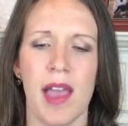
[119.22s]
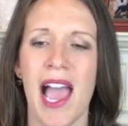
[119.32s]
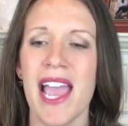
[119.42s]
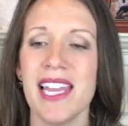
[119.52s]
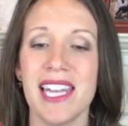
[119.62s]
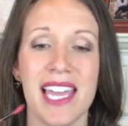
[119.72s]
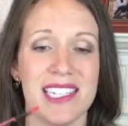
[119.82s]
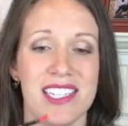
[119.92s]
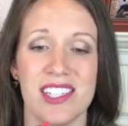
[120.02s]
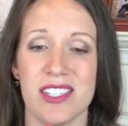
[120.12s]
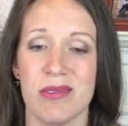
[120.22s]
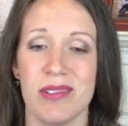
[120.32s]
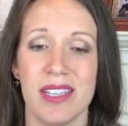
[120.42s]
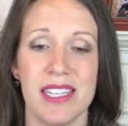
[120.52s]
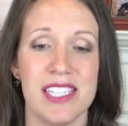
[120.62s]
I like to just
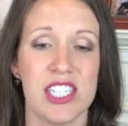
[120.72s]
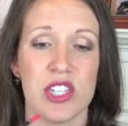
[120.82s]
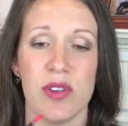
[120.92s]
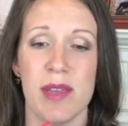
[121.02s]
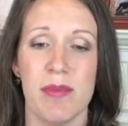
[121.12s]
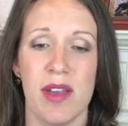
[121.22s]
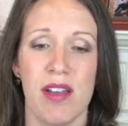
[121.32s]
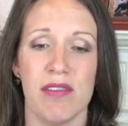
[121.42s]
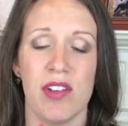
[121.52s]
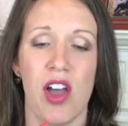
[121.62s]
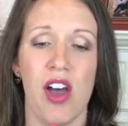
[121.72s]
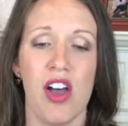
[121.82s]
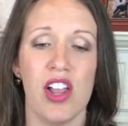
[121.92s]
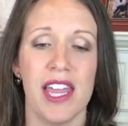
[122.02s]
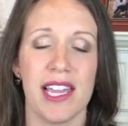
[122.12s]
really scrape off
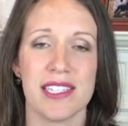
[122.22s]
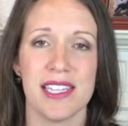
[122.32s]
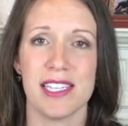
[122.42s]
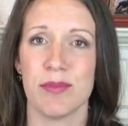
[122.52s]
all excess